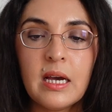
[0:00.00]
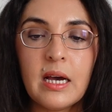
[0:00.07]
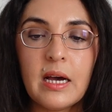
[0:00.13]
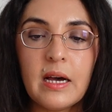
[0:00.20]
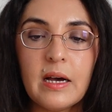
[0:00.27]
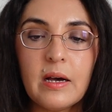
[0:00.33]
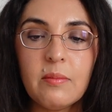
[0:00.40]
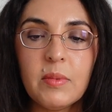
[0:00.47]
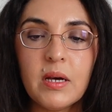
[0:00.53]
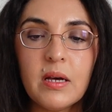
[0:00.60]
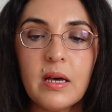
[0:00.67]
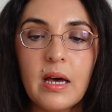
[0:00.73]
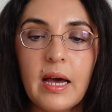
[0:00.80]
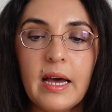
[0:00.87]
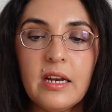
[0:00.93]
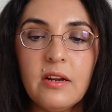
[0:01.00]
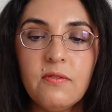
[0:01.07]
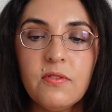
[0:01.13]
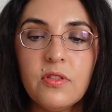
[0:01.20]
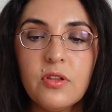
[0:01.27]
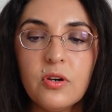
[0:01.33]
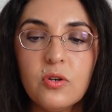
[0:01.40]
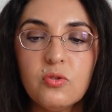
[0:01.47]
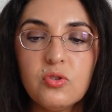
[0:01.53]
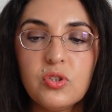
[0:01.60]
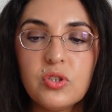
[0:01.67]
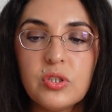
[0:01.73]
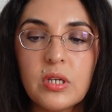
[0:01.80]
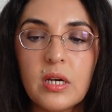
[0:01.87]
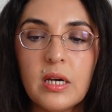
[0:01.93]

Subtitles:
Out of those